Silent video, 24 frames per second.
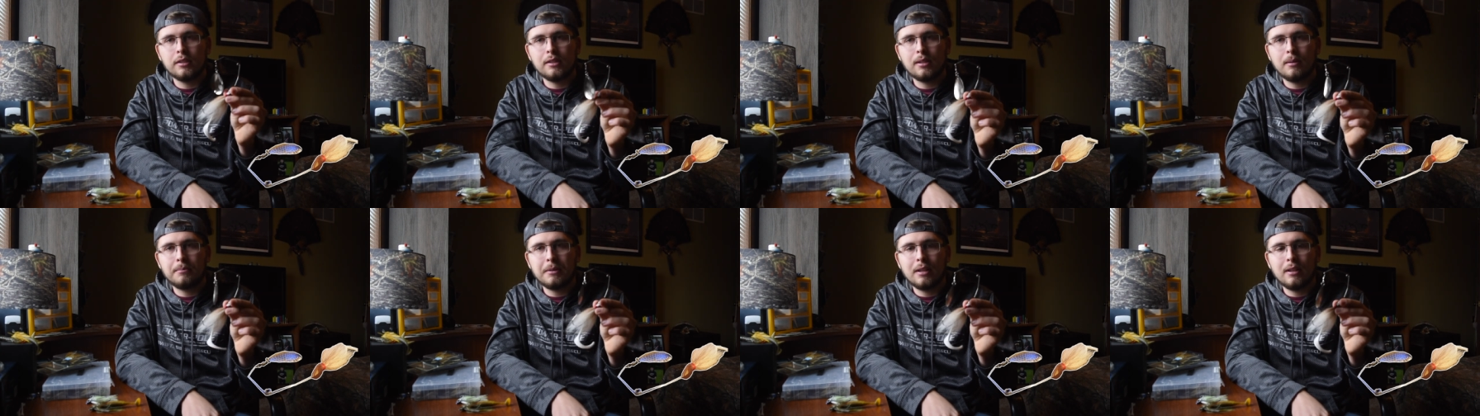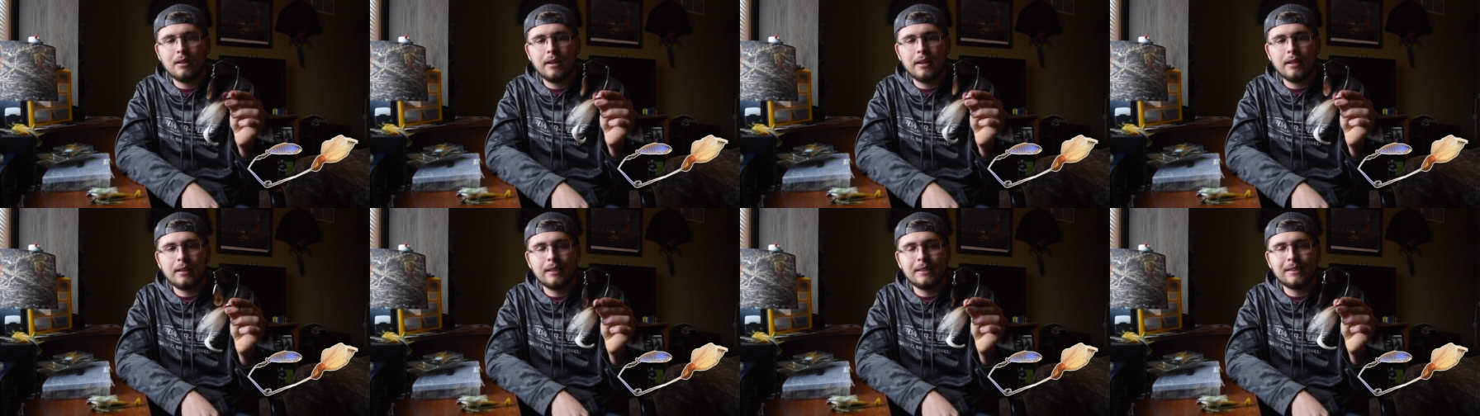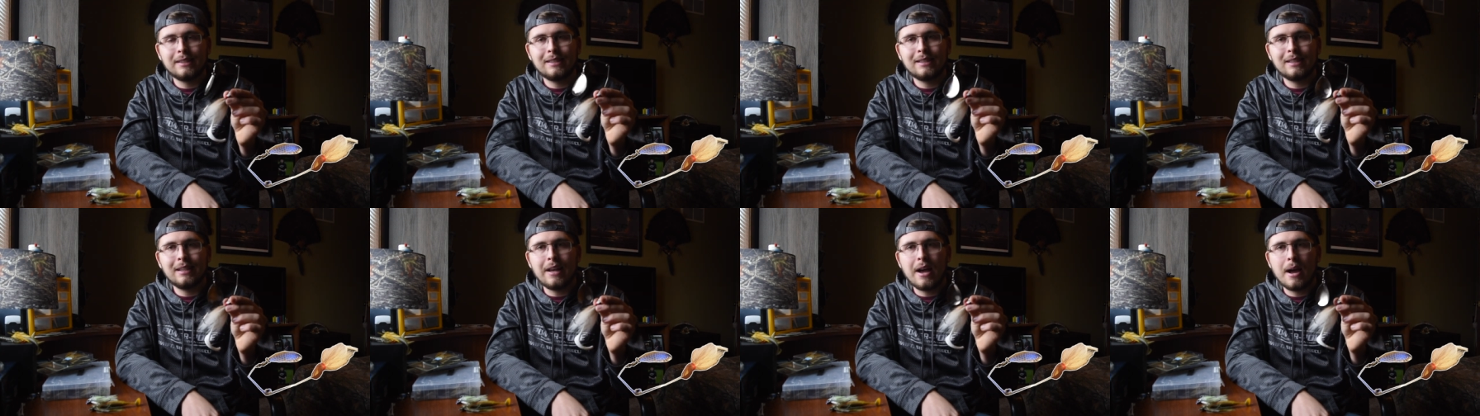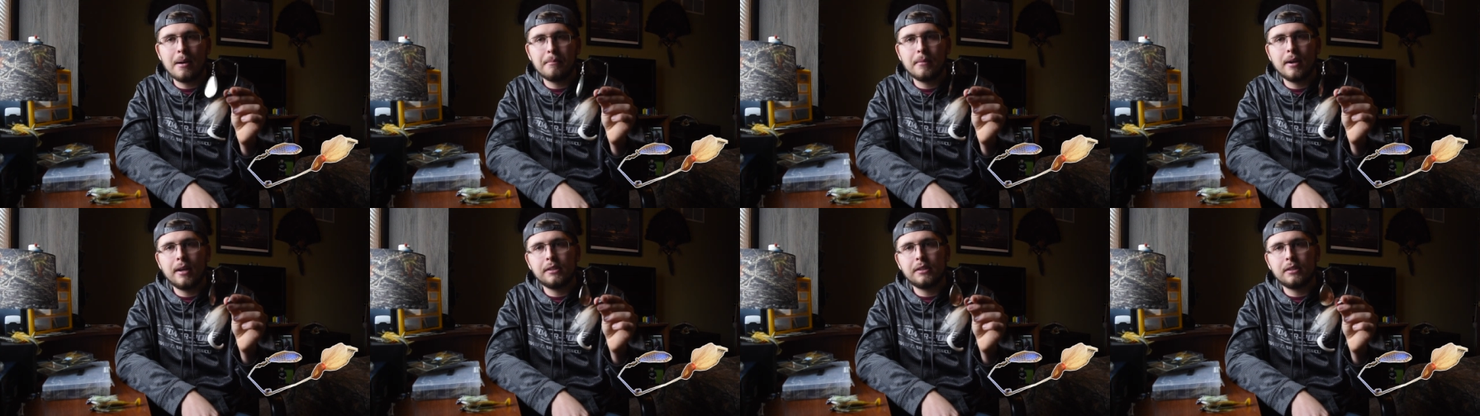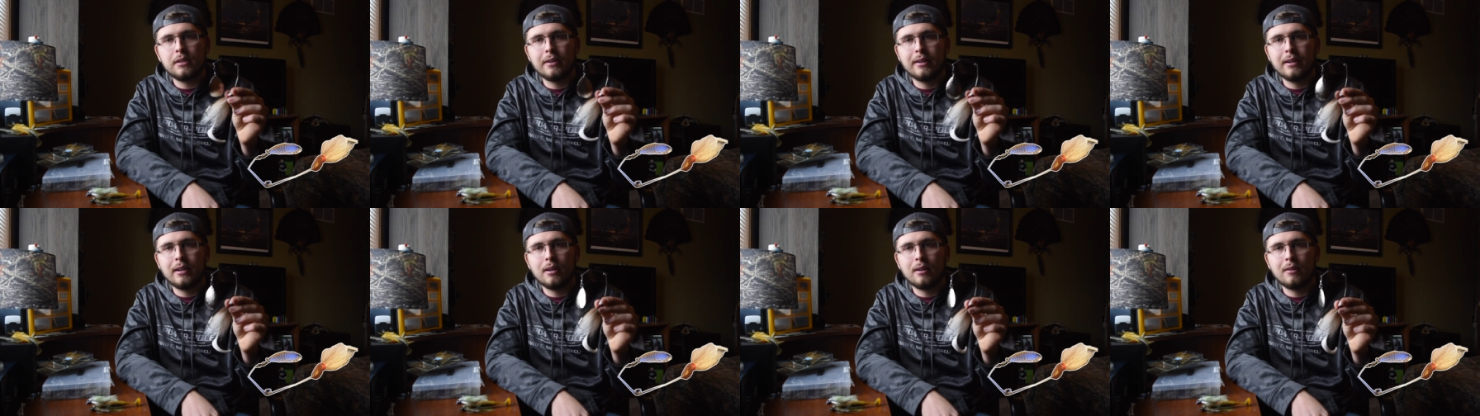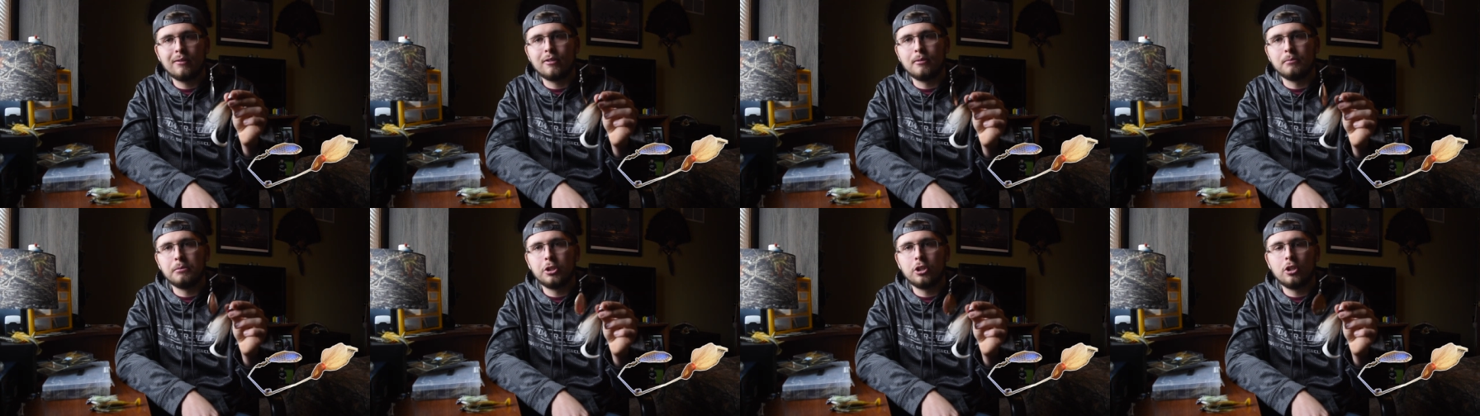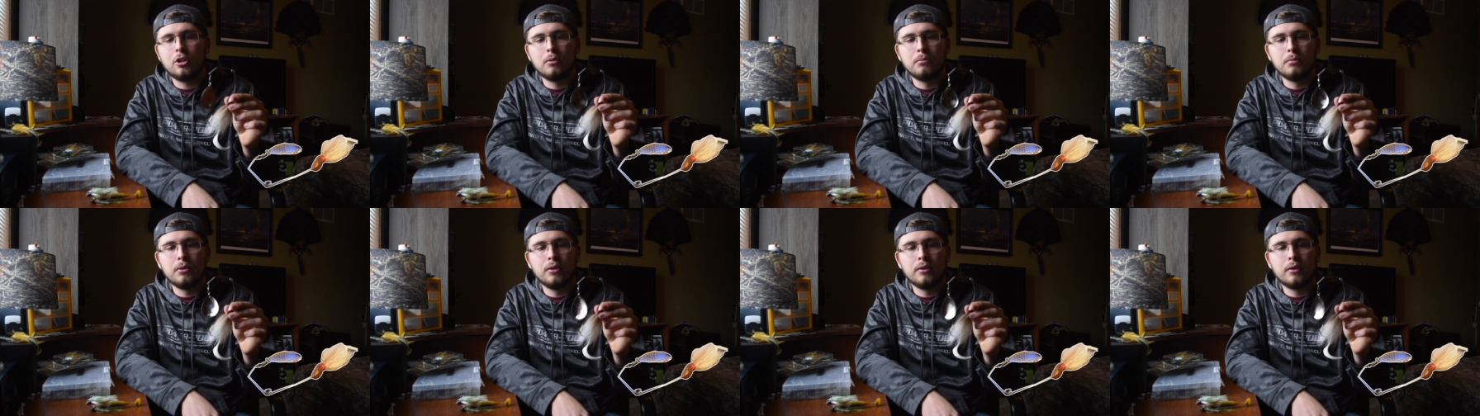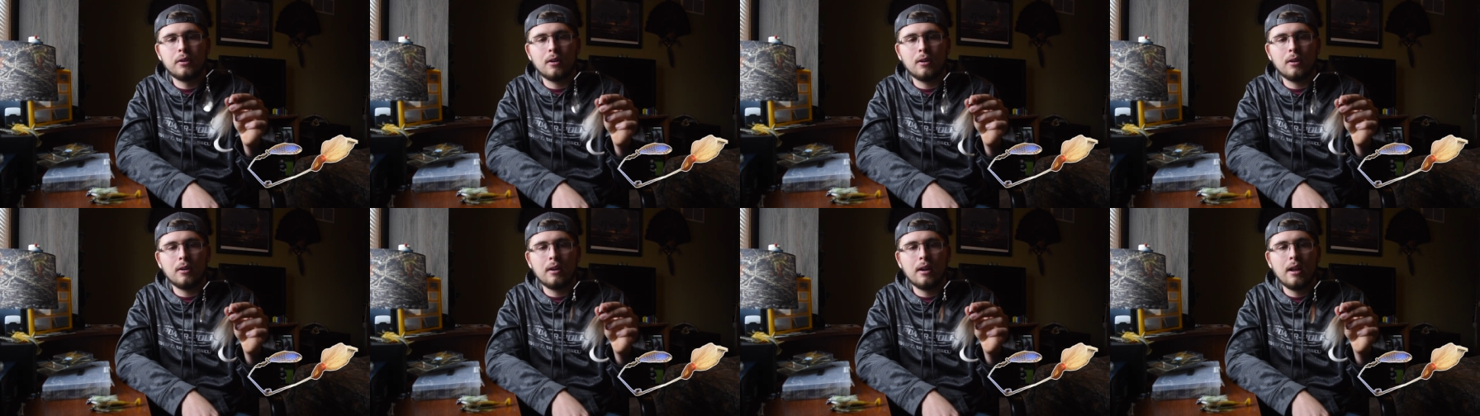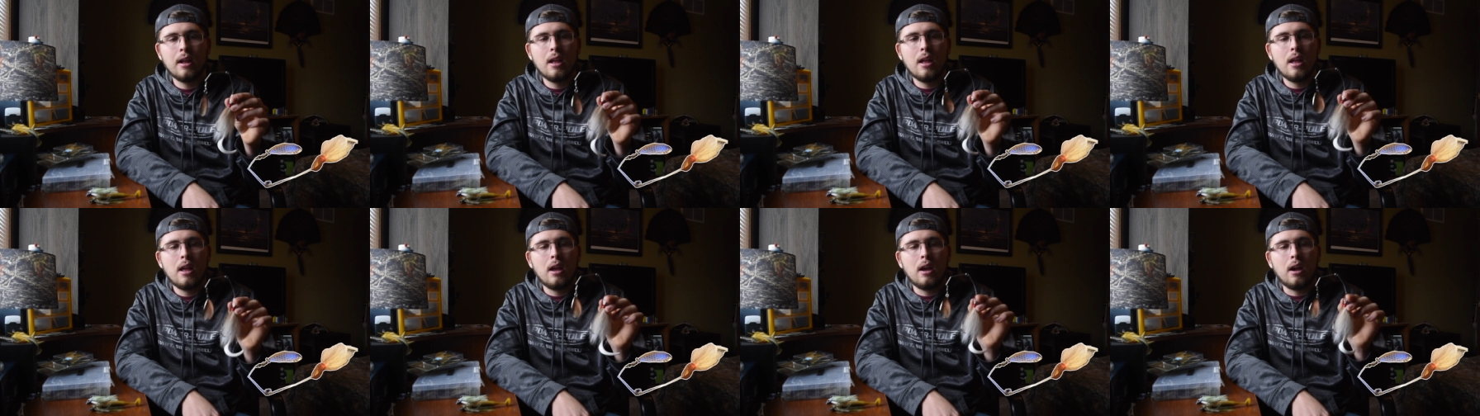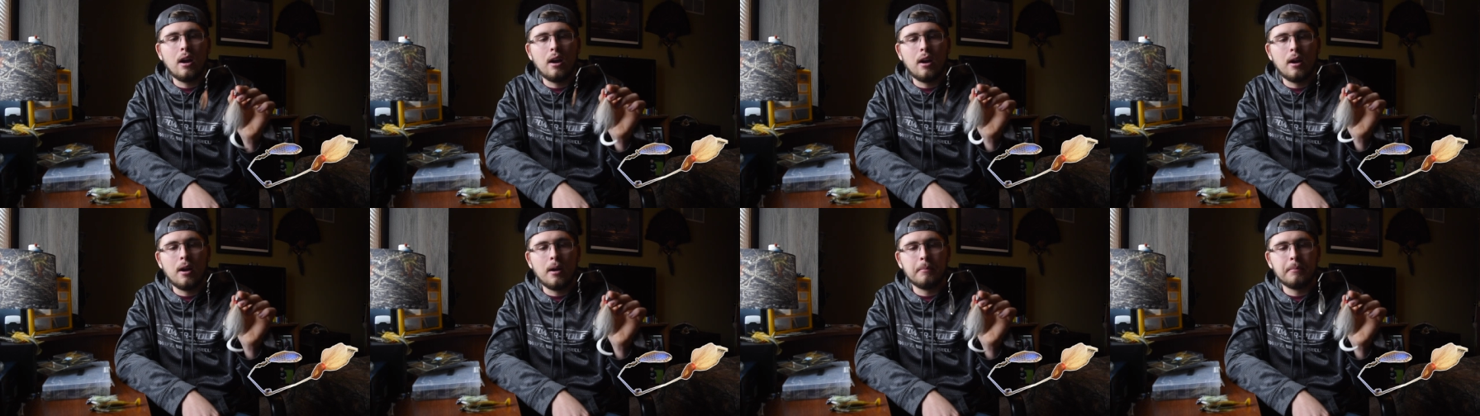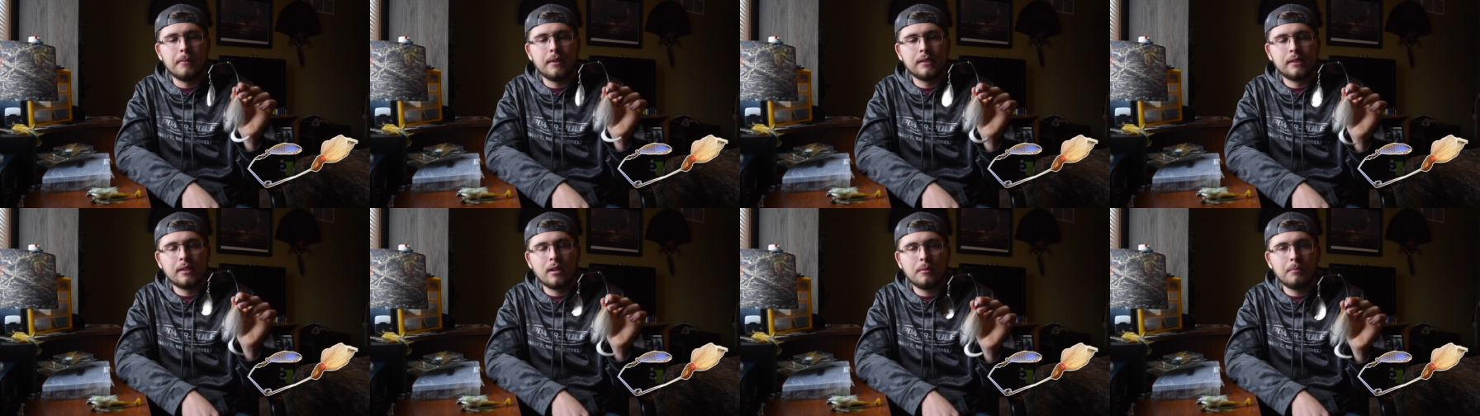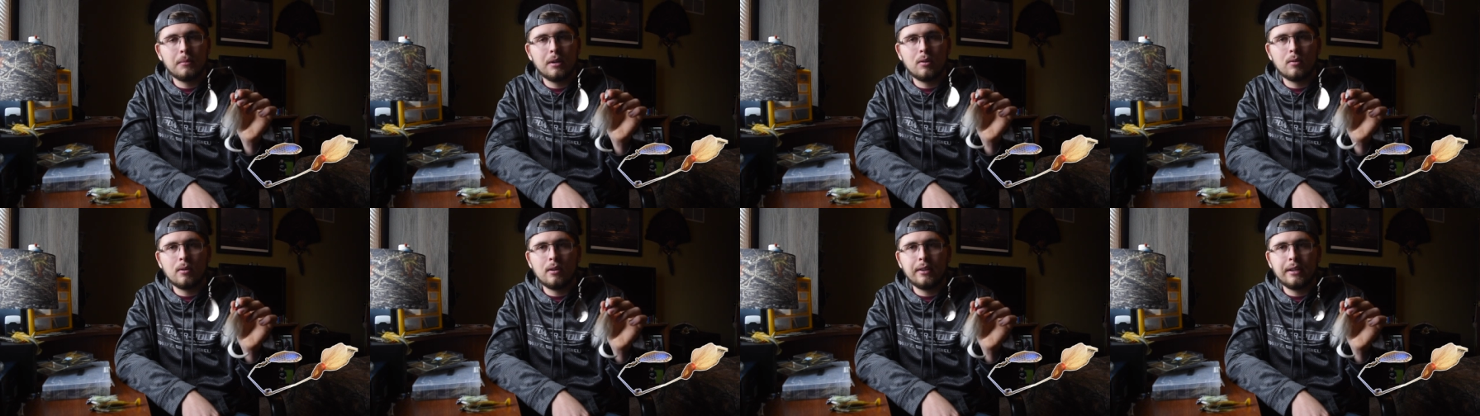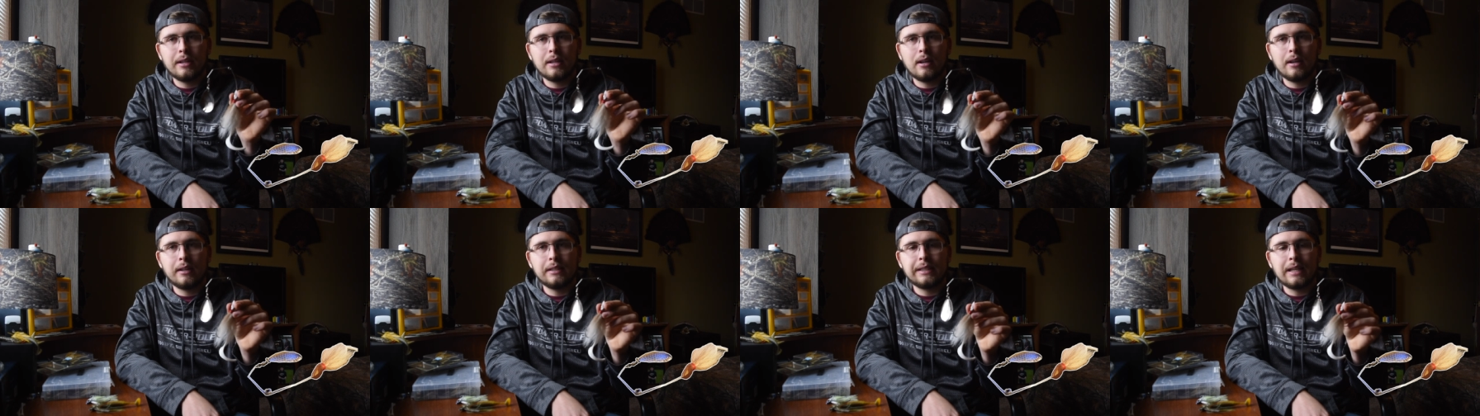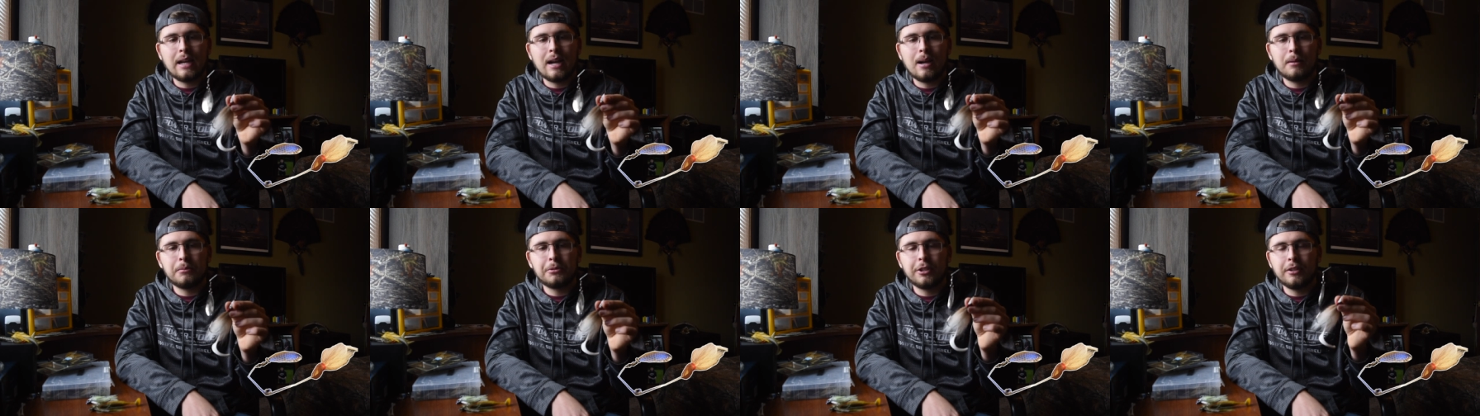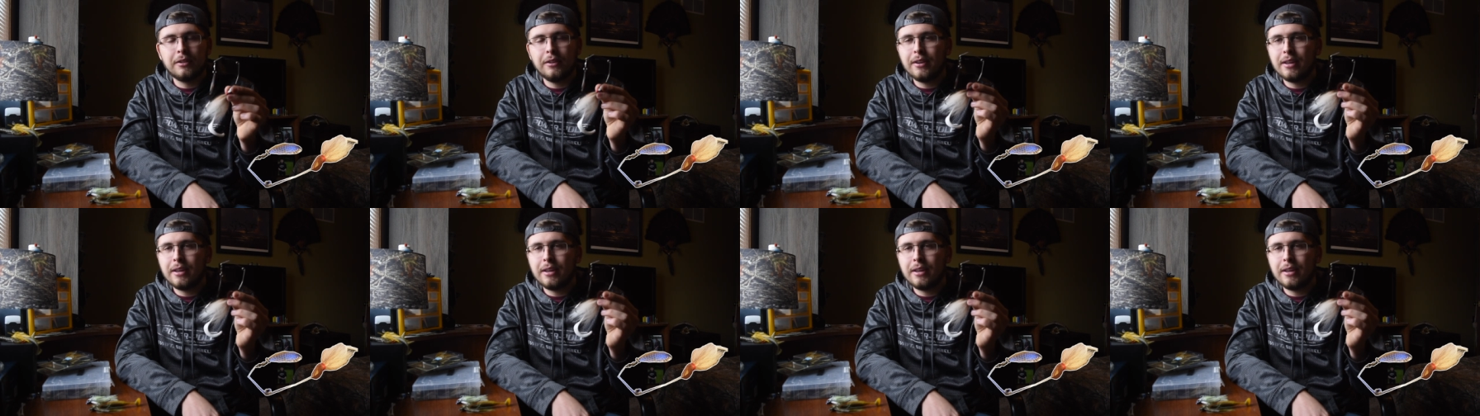something like the Slopmaster here from Joe Bucher um, is going to be a really nice option.